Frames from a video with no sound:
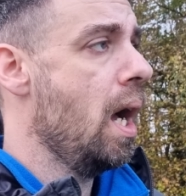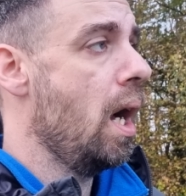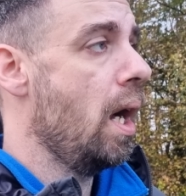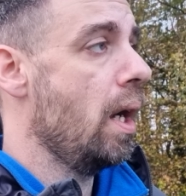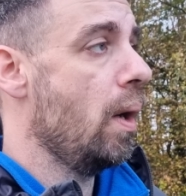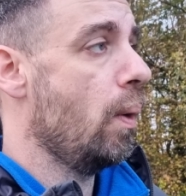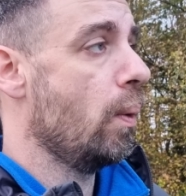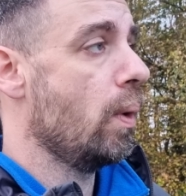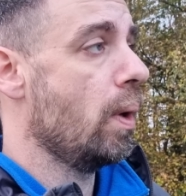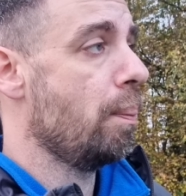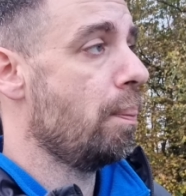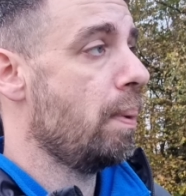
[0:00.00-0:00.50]

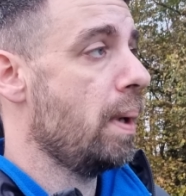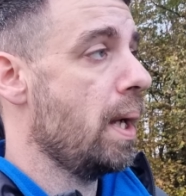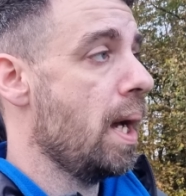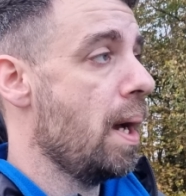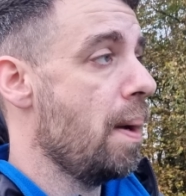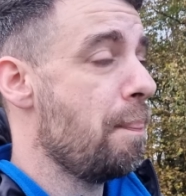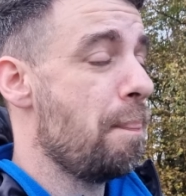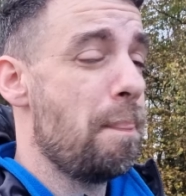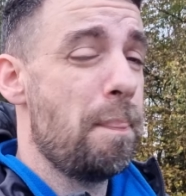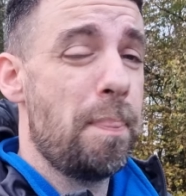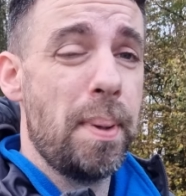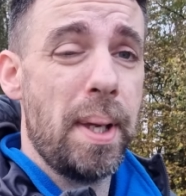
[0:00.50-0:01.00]
I want to be
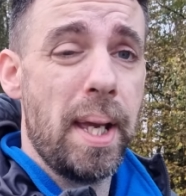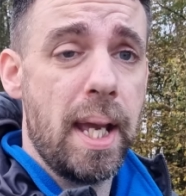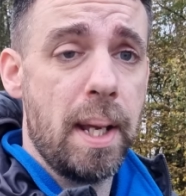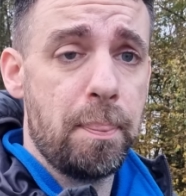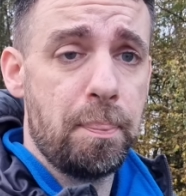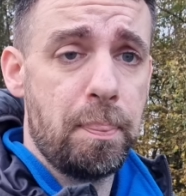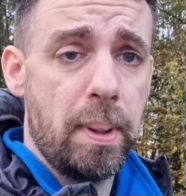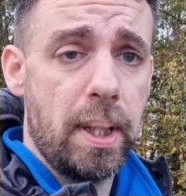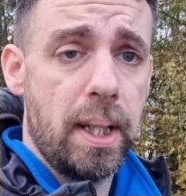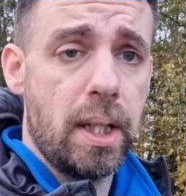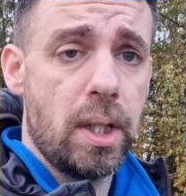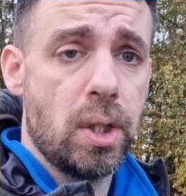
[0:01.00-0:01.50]
a
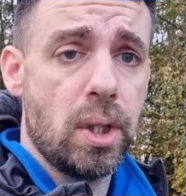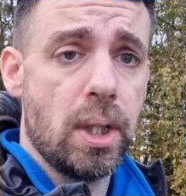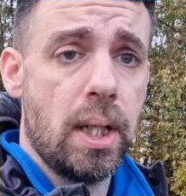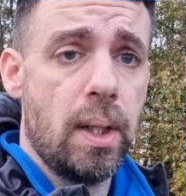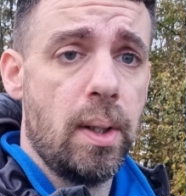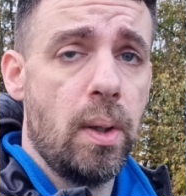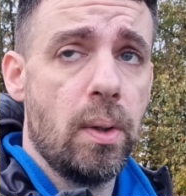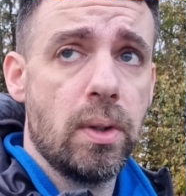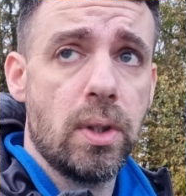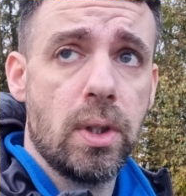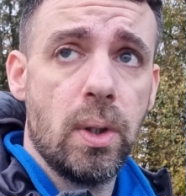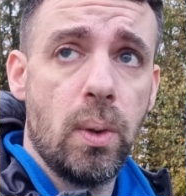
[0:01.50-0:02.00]
big
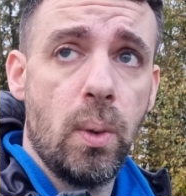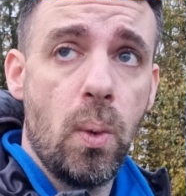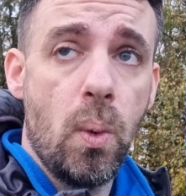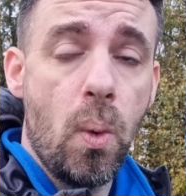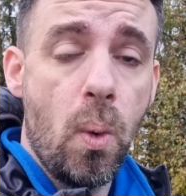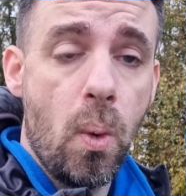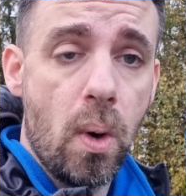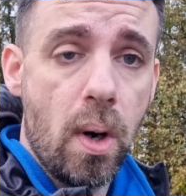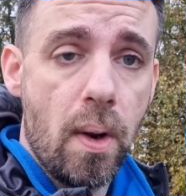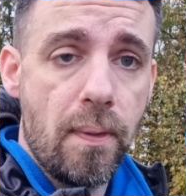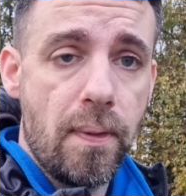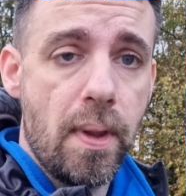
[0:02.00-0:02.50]
shout out to
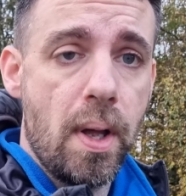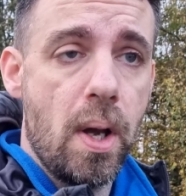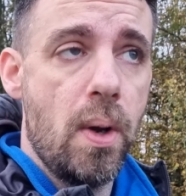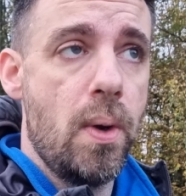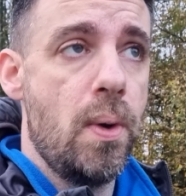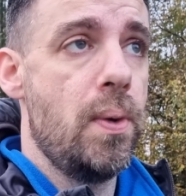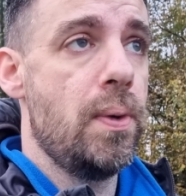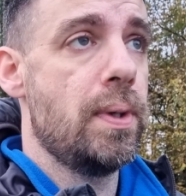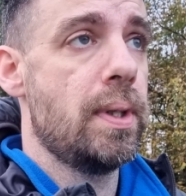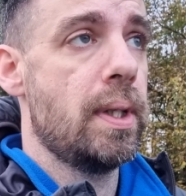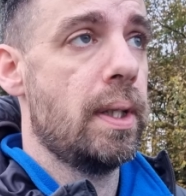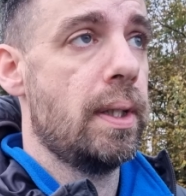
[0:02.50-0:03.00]
all of
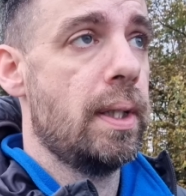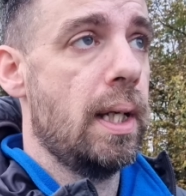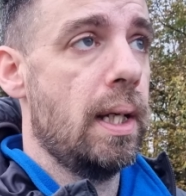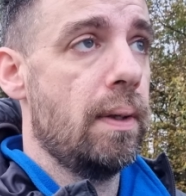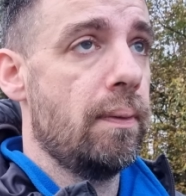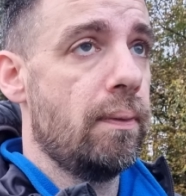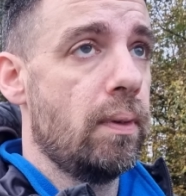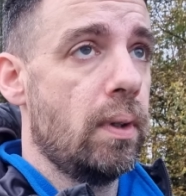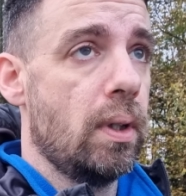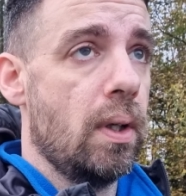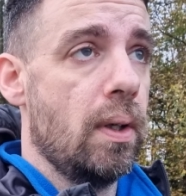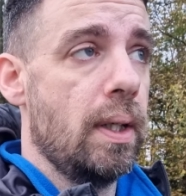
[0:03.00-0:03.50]
those that
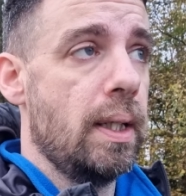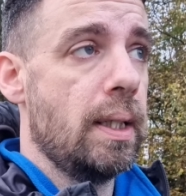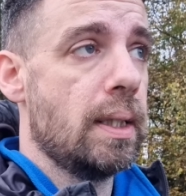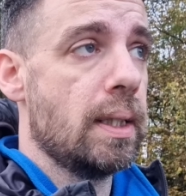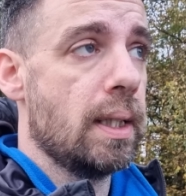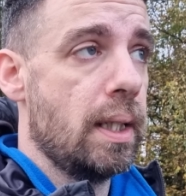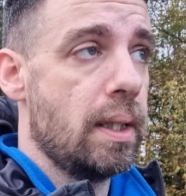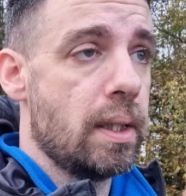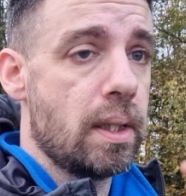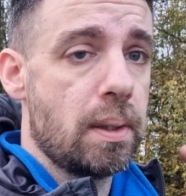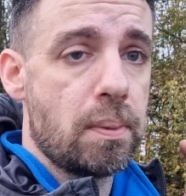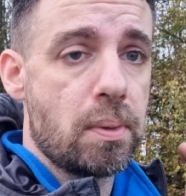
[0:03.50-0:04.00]
have liked
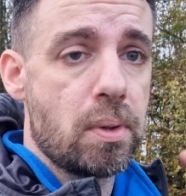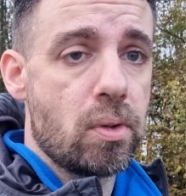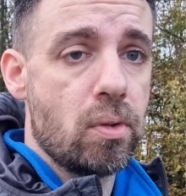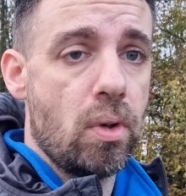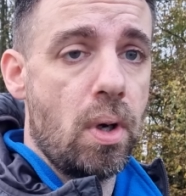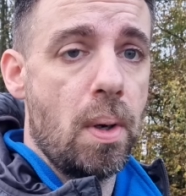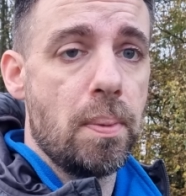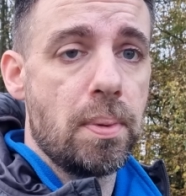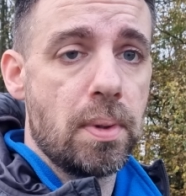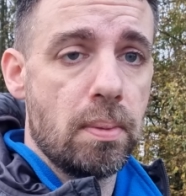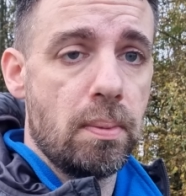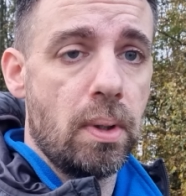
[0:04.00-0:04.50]
and
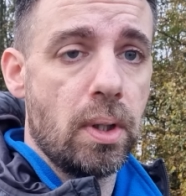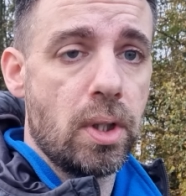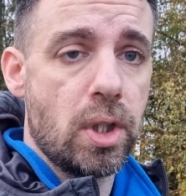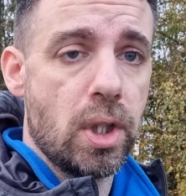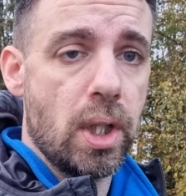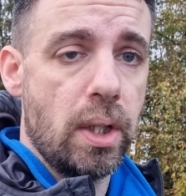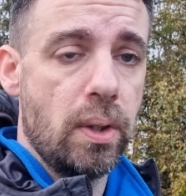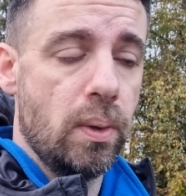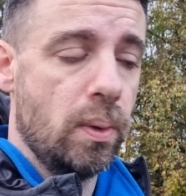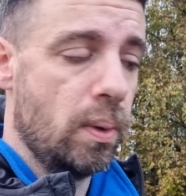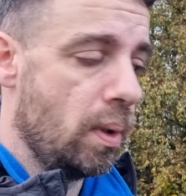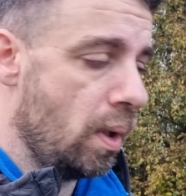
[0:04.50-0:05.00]
subscribed to my
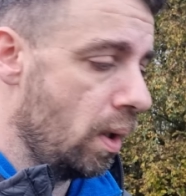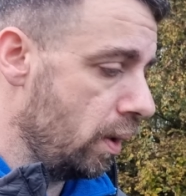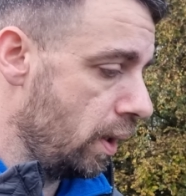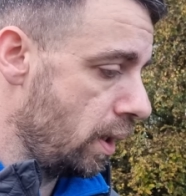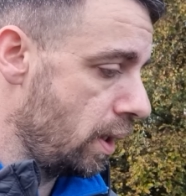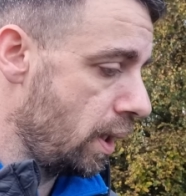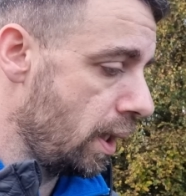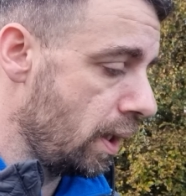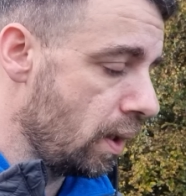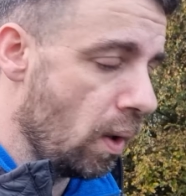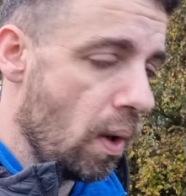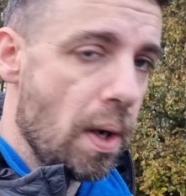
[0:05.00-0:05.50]
channel.
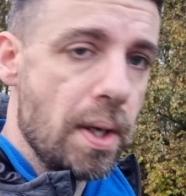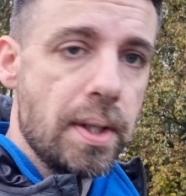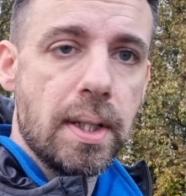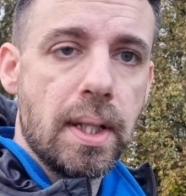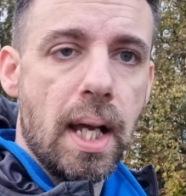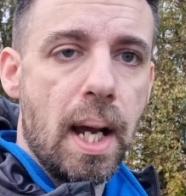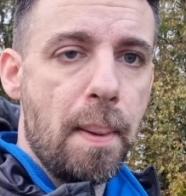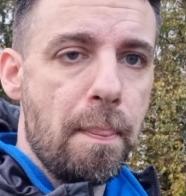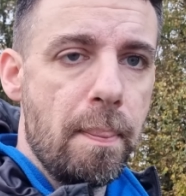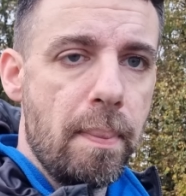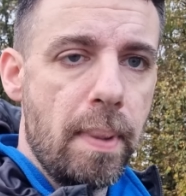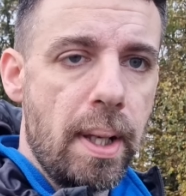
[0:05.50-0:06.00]
Honestly guys,
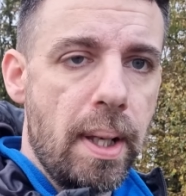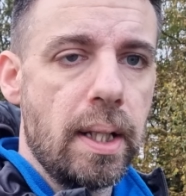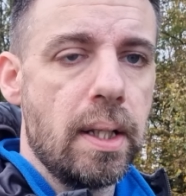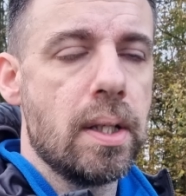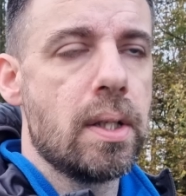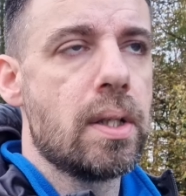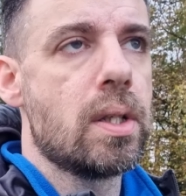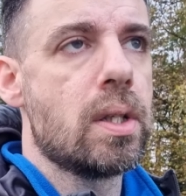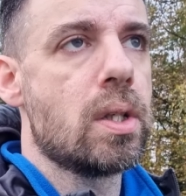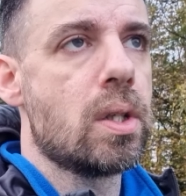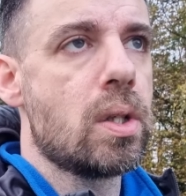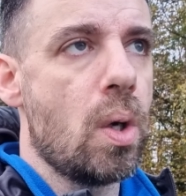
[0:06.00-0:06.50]
that
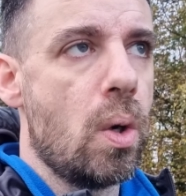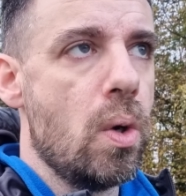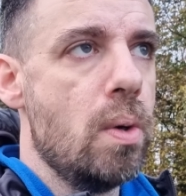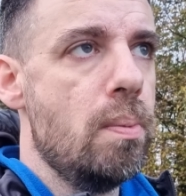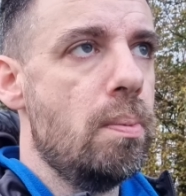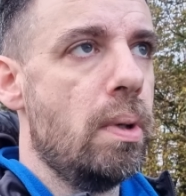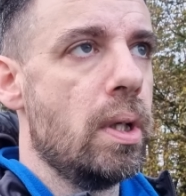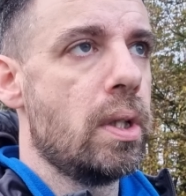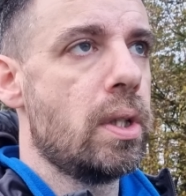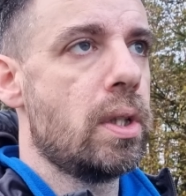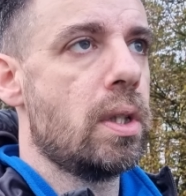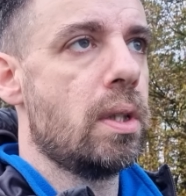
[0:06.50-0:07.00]
means so
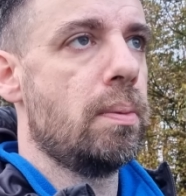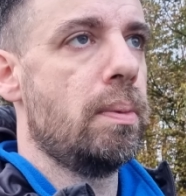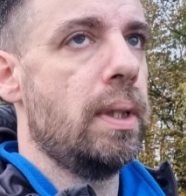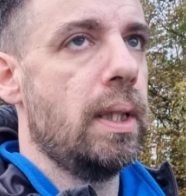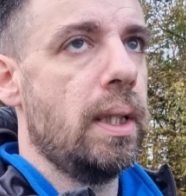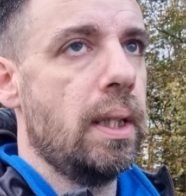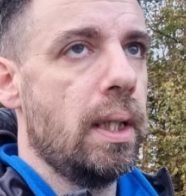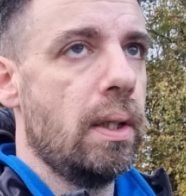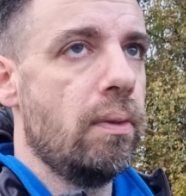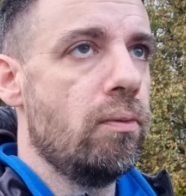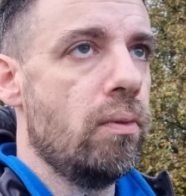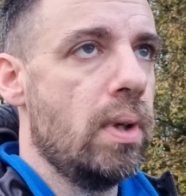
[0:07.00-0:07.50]
much to
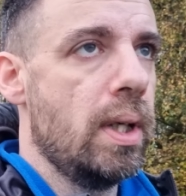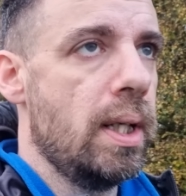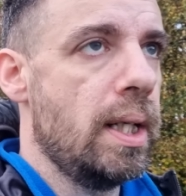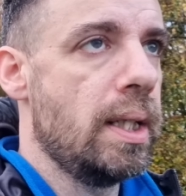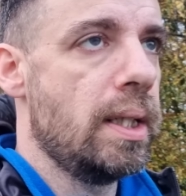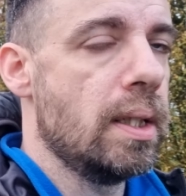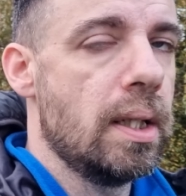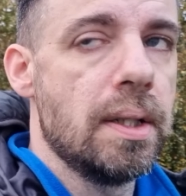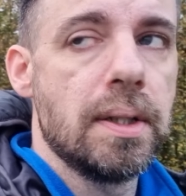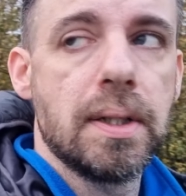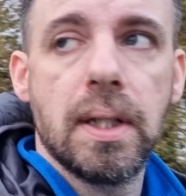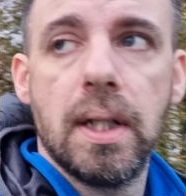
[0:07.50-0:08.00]
me, it really
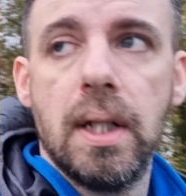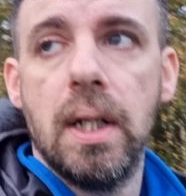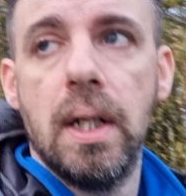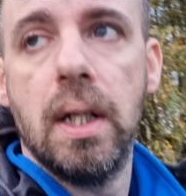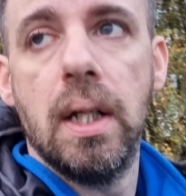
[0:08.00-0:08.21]
does.